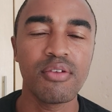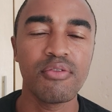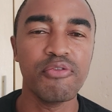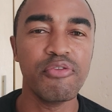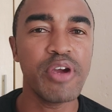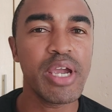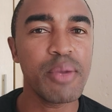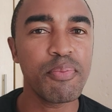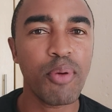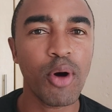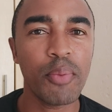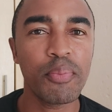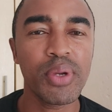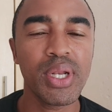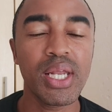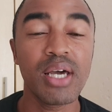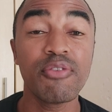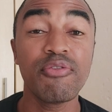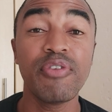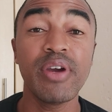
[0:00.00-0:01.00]
Very
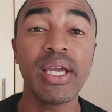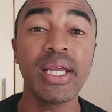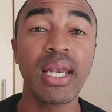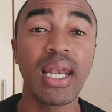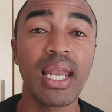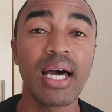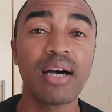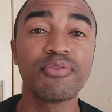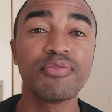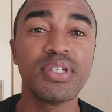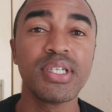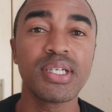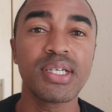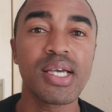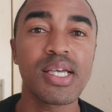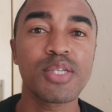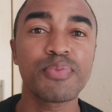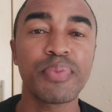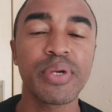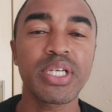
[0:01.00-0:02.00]
popular, very loved,
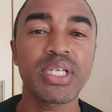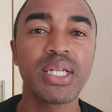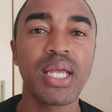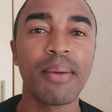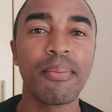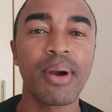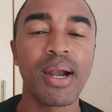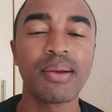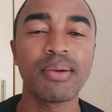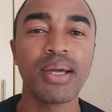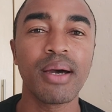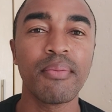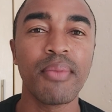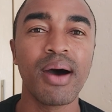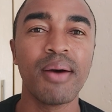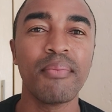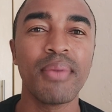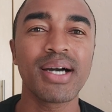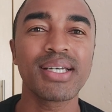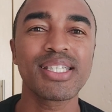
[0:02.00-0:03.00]
especially
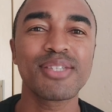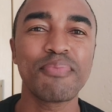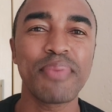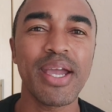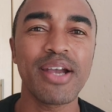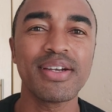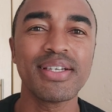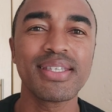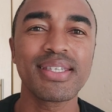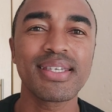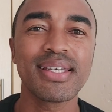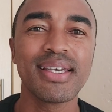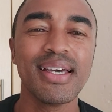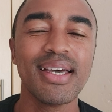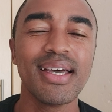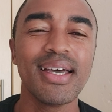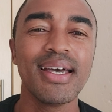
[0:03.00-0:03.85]
amongst parents,